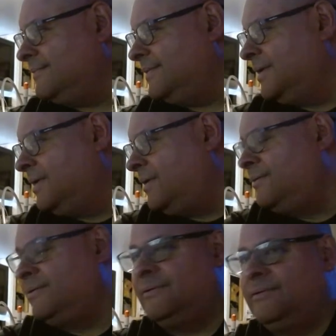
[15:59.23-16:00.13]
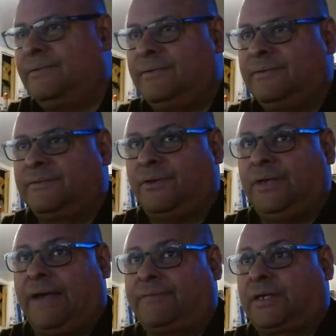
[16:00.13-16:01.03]
You know? So
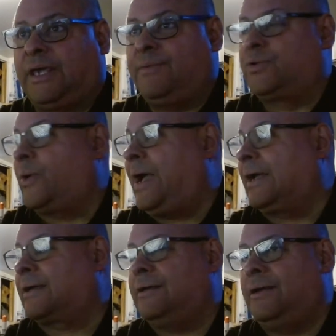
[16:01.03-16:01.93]
you have to keep track